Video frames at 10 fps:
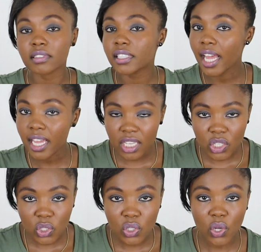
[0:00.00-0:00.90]
There
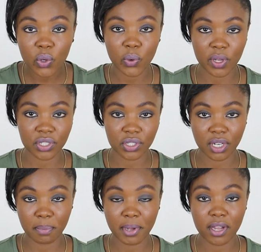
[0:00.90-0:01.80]
is no
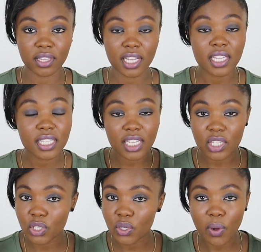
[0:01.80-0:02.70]
question about this,
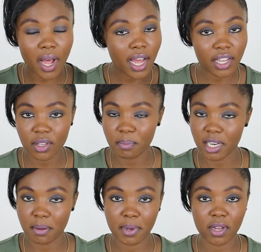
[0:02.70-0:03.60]
there's no
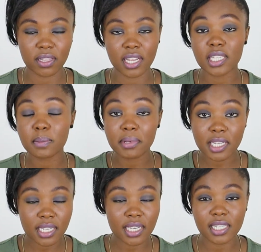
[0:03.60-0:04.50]
argument about this.
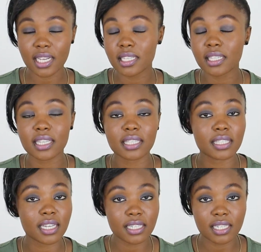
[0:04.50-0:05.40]
PTE test is
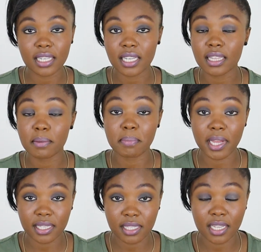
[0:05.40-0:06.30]
certainly the
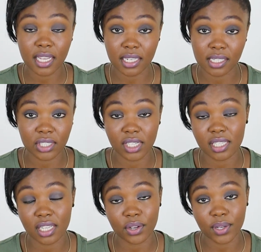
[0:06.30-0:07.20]
best English
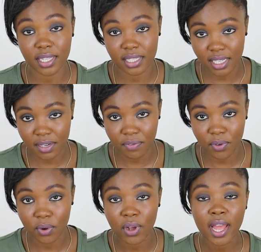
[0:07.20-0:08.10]
test that you can sit
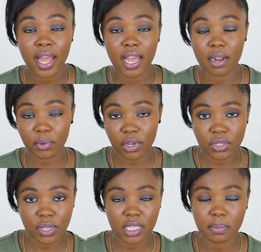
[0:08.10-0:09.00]
for, and I'm
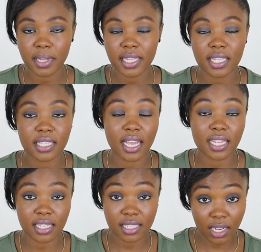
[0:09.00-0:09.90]
going to explain this
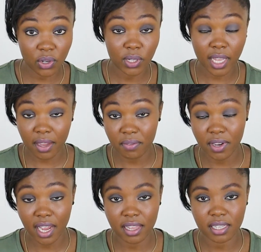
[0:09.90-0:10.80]
as I tackle
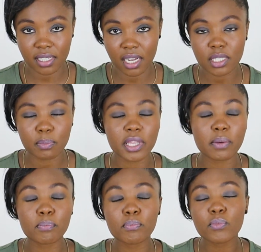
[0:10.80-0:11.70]
every other task. But
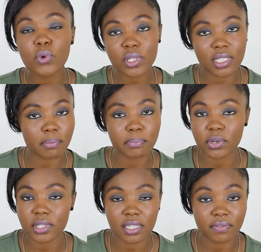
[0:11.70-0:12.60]
the most
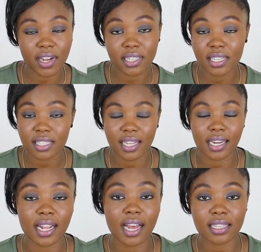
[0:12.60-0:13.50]
important factor is
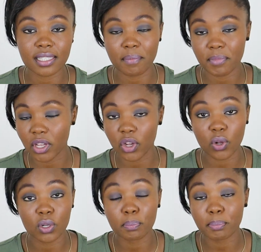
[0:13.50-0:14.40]
it has something
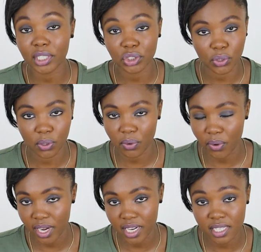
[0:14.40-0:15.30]
called partial
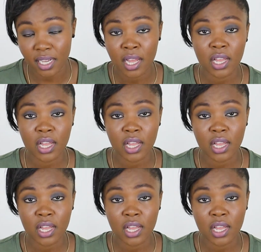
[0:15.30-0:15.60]
credit.